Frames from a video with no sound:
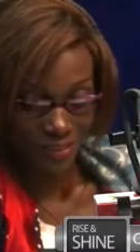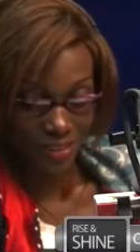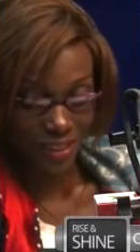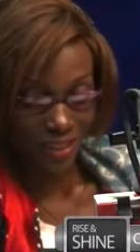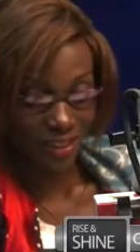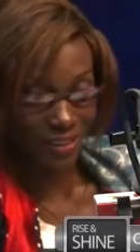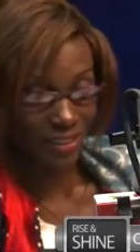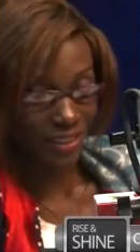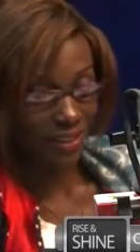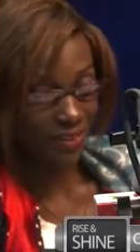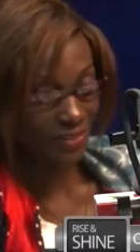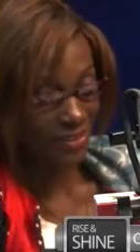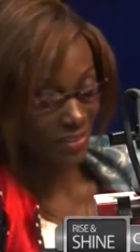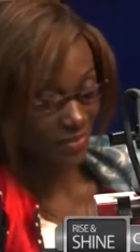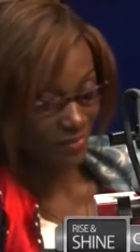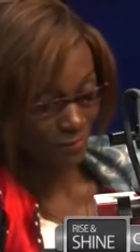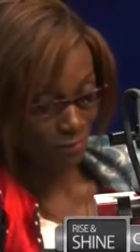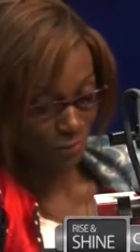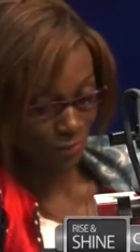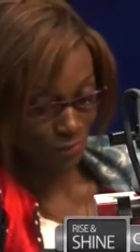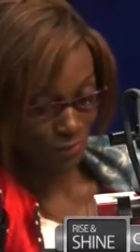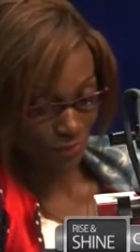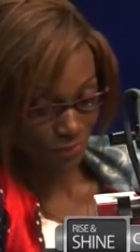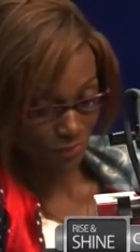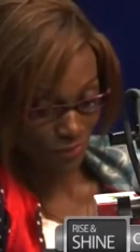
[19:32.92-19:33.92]
And now the
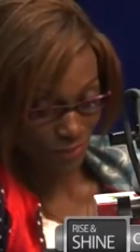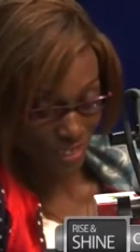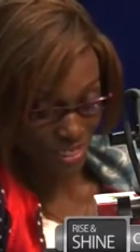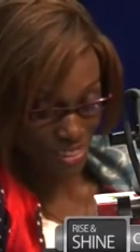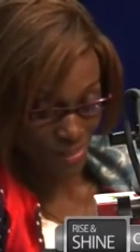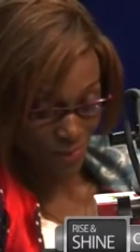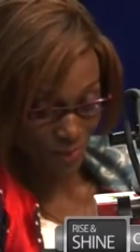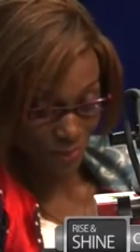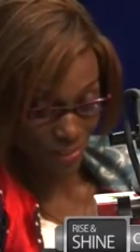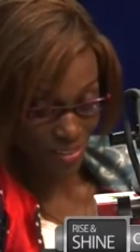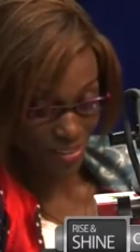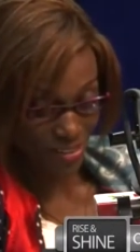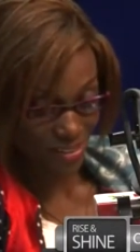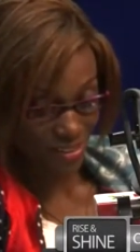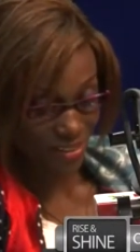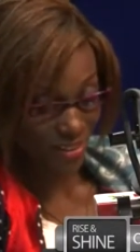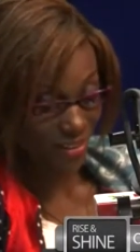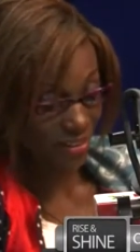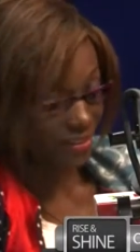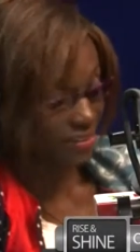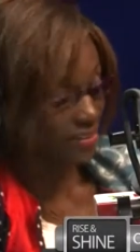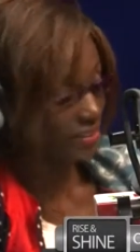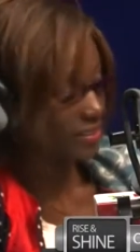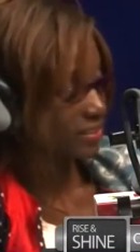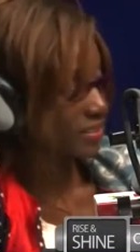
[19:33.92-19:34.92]
vice
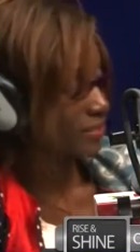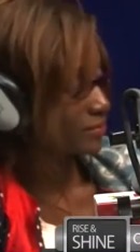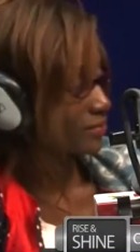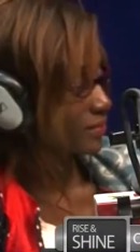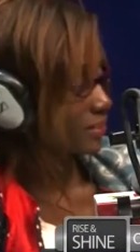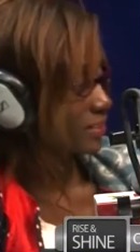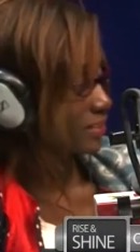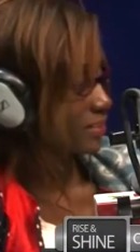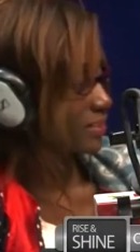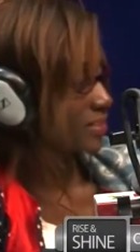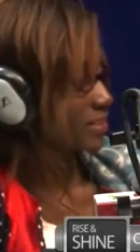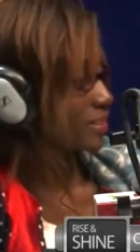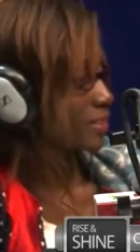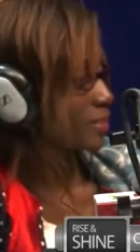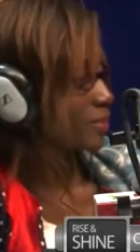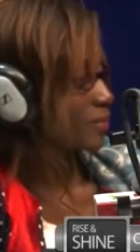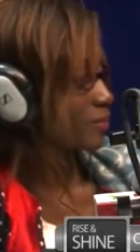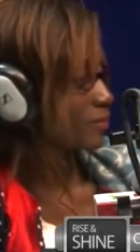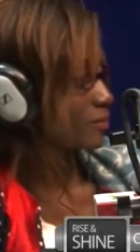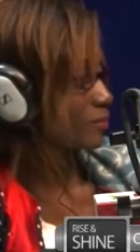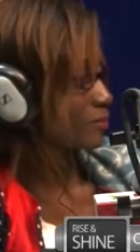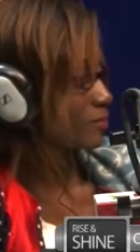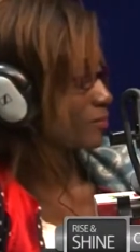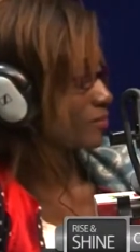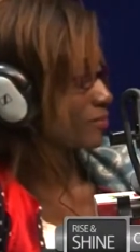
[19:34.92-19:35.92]
president,
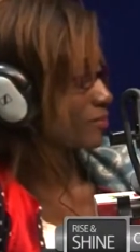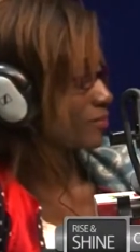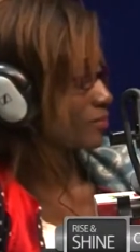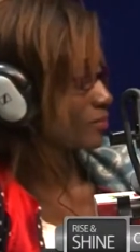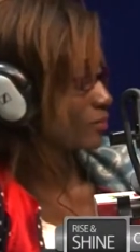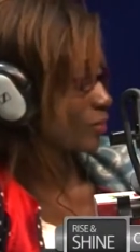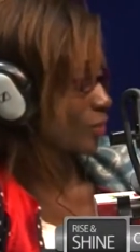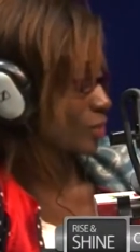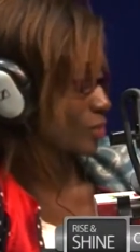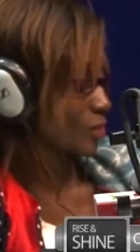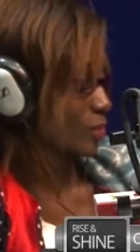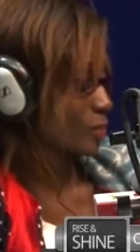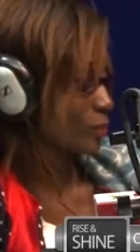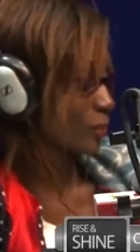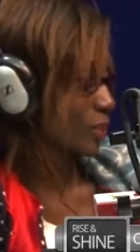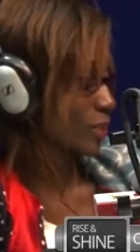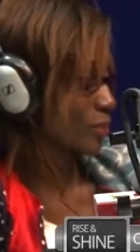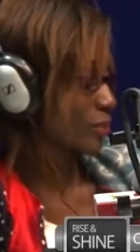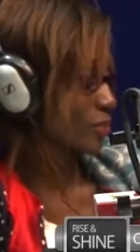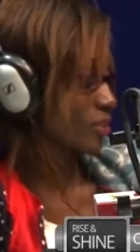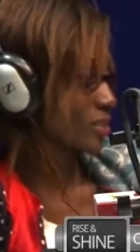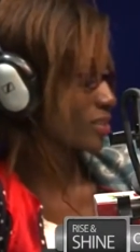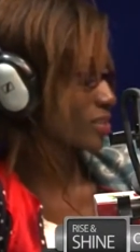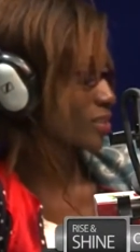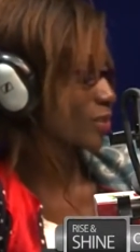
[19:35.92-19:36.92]

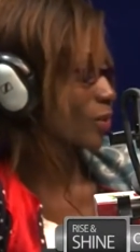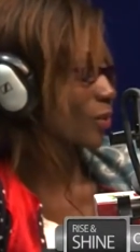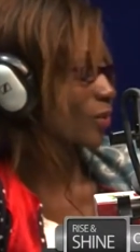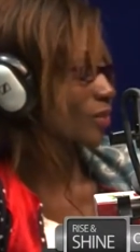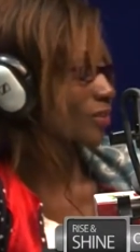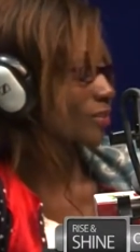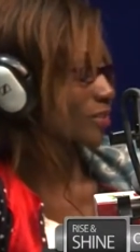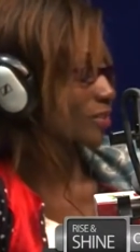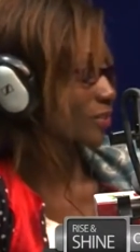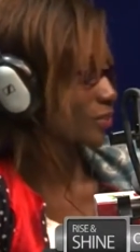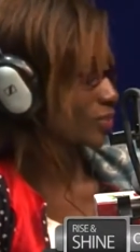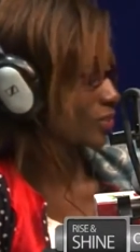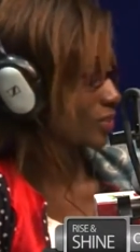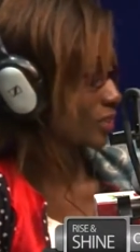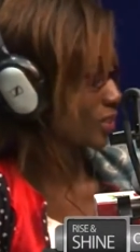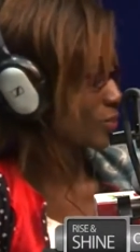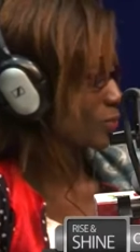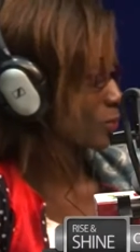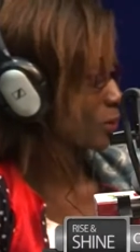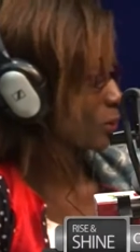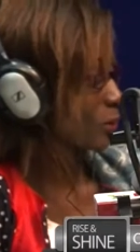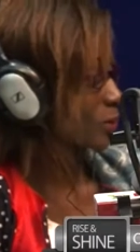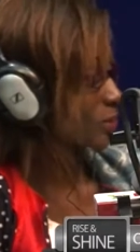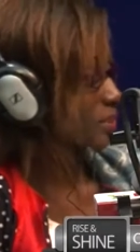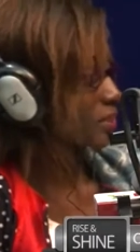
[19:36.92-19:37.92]
Oshibajo, has gone to the
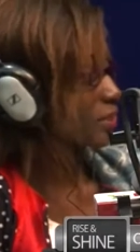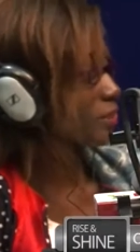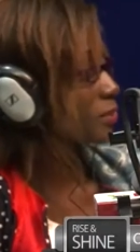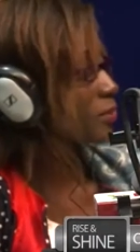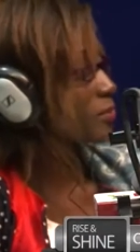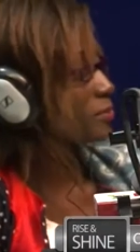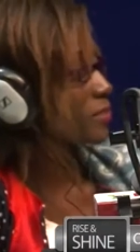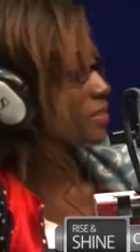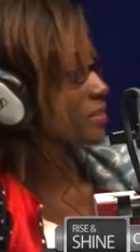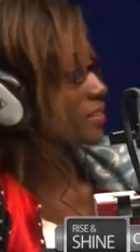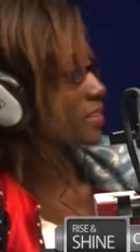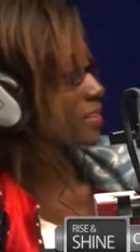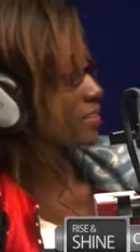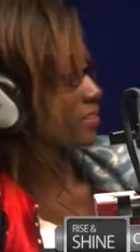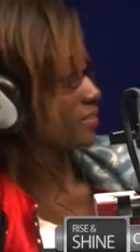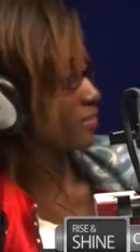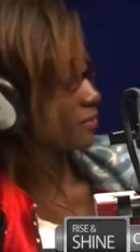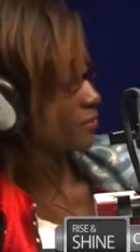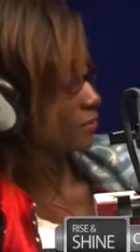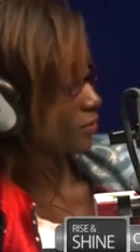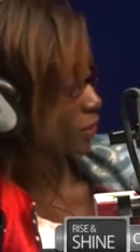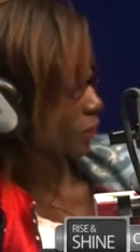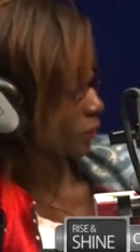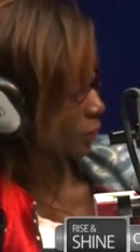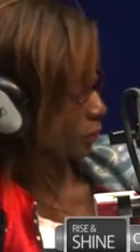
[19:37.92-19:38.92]
World Economic
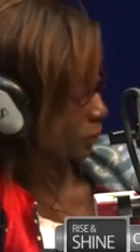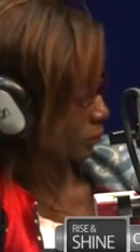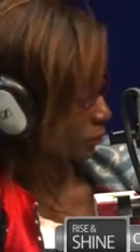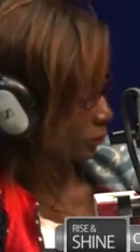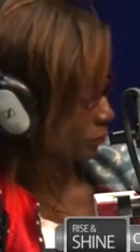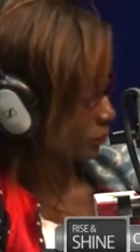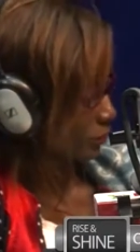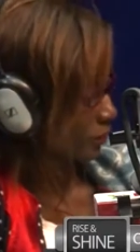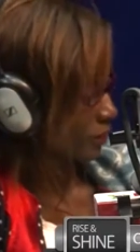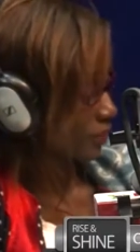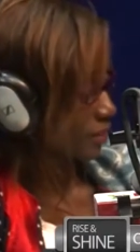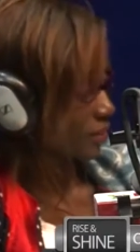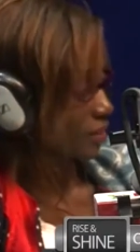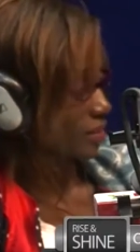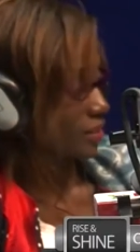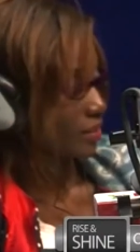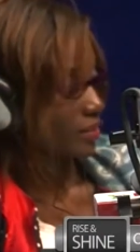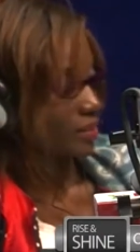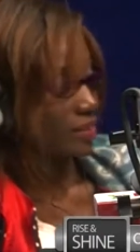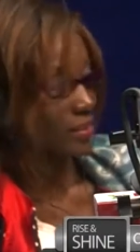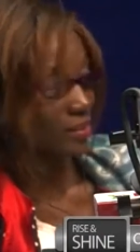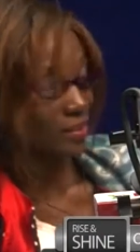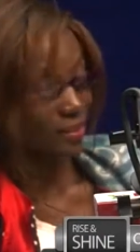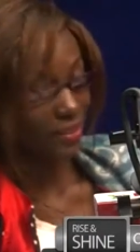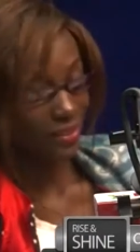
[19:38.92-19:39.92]
Forum,
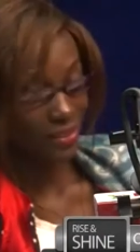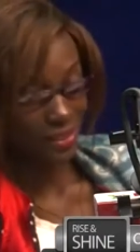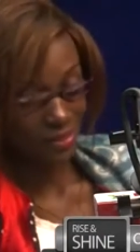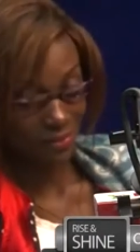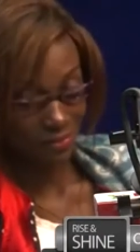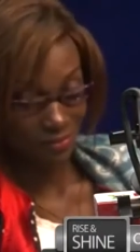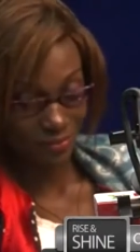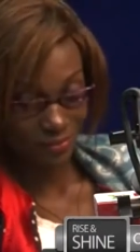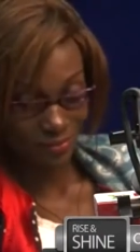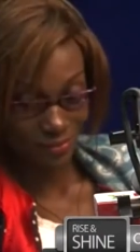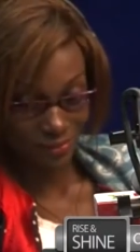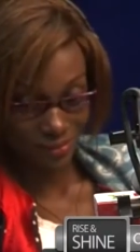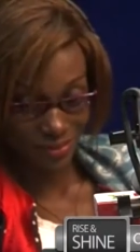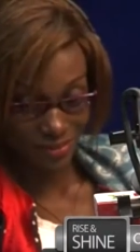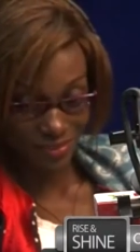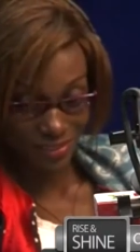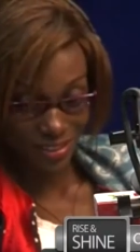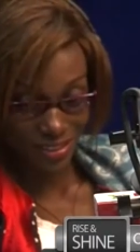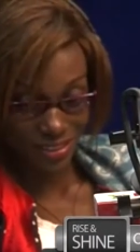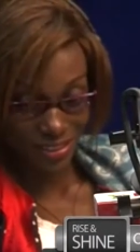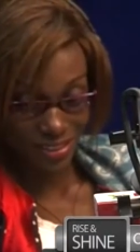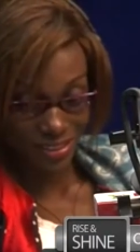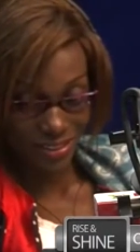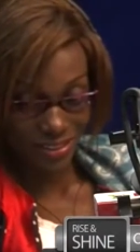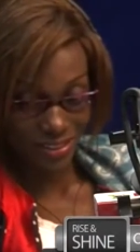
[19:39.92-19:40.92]
and
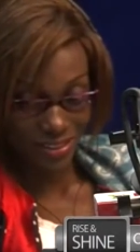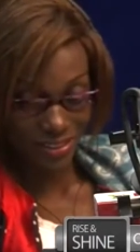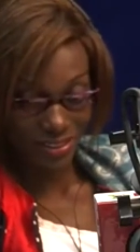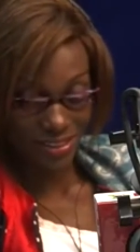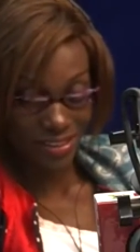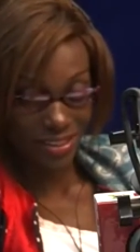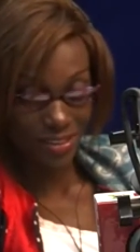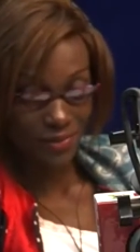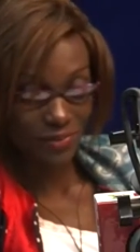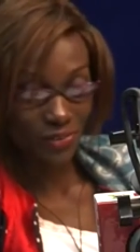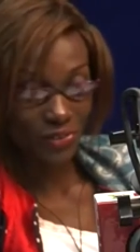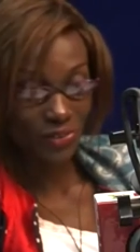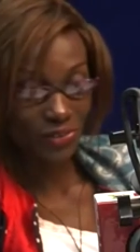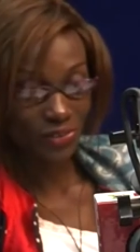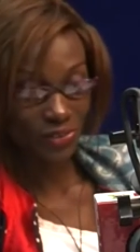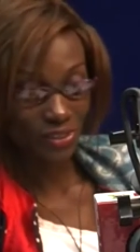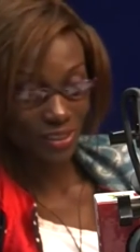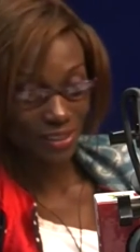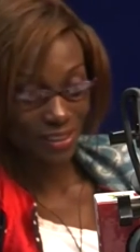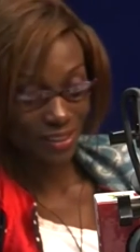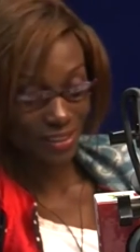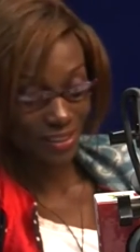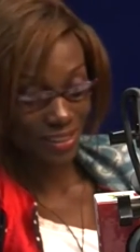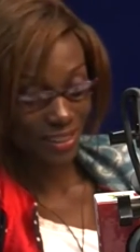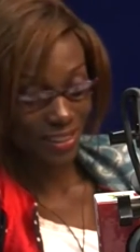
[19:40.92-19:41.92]
granting an interview,
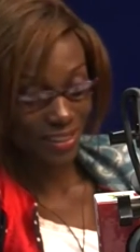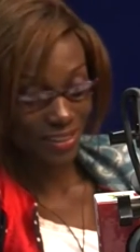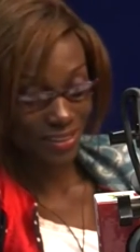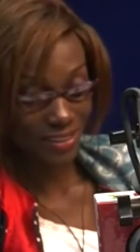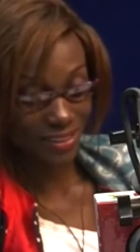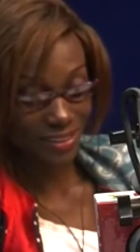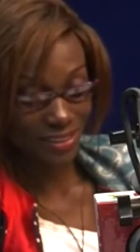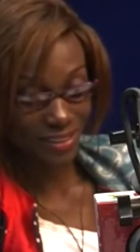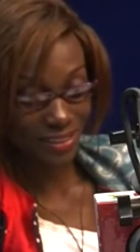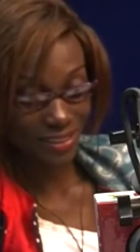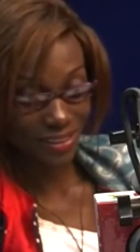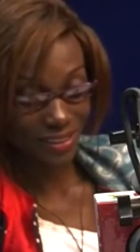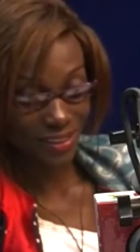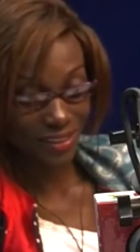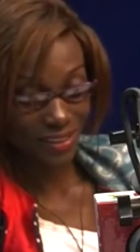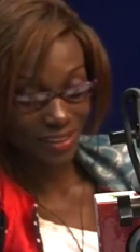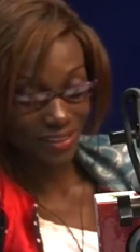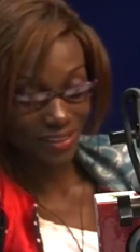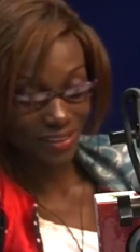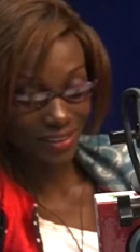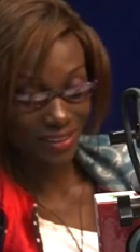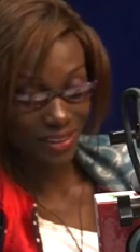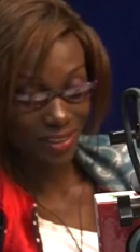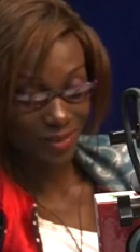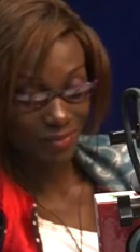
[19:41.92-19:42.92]
he said
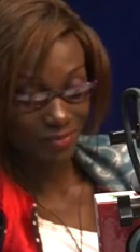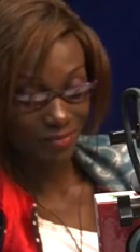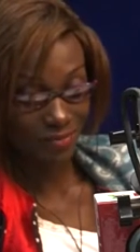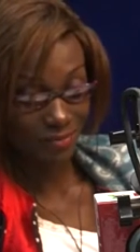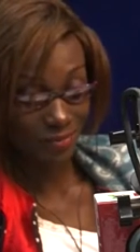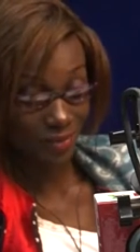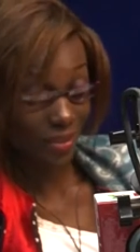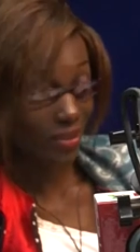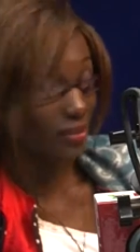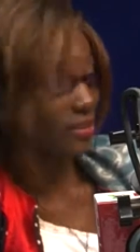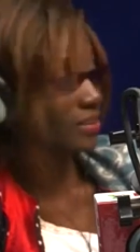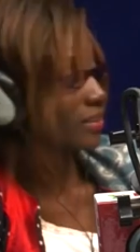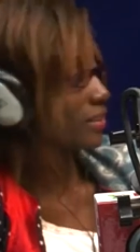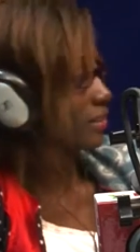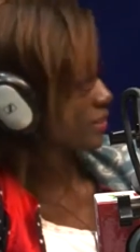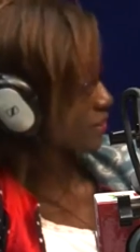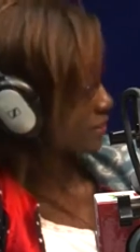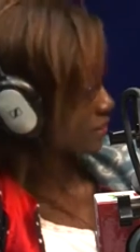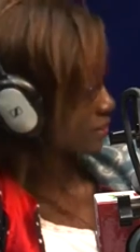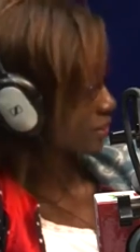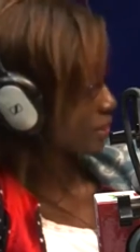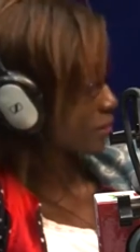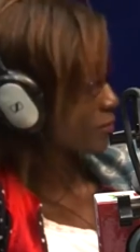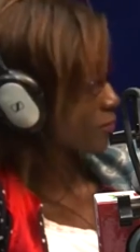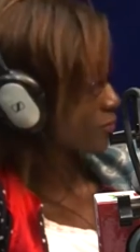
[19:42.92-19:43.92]
that I think
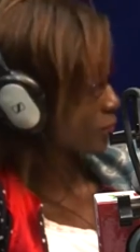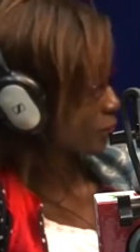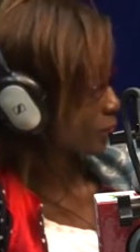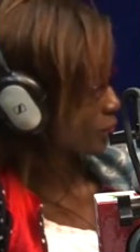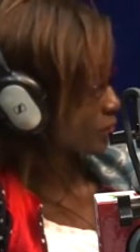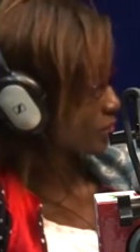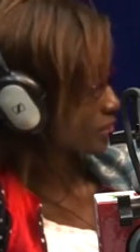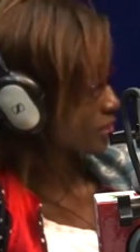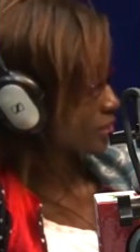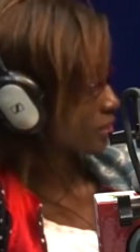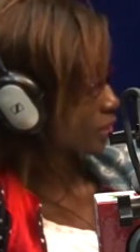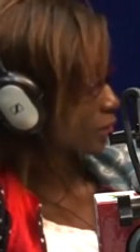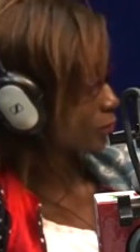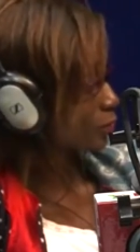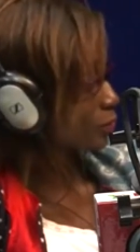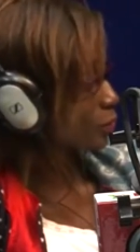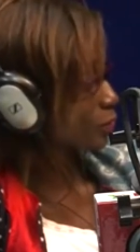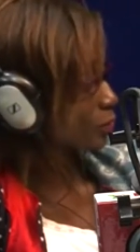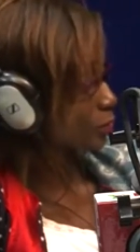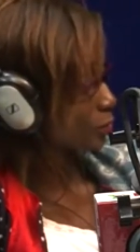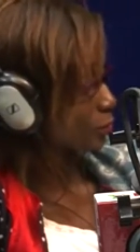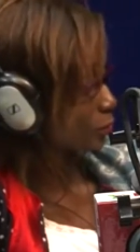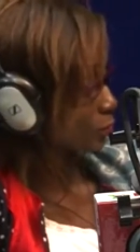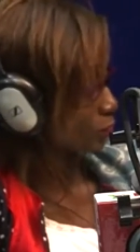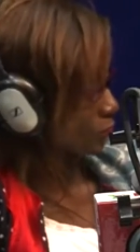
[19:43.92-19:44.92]
it's time for us now
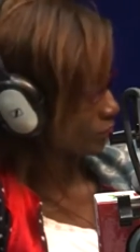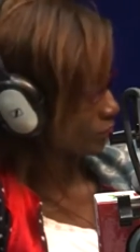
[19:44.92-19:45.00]
to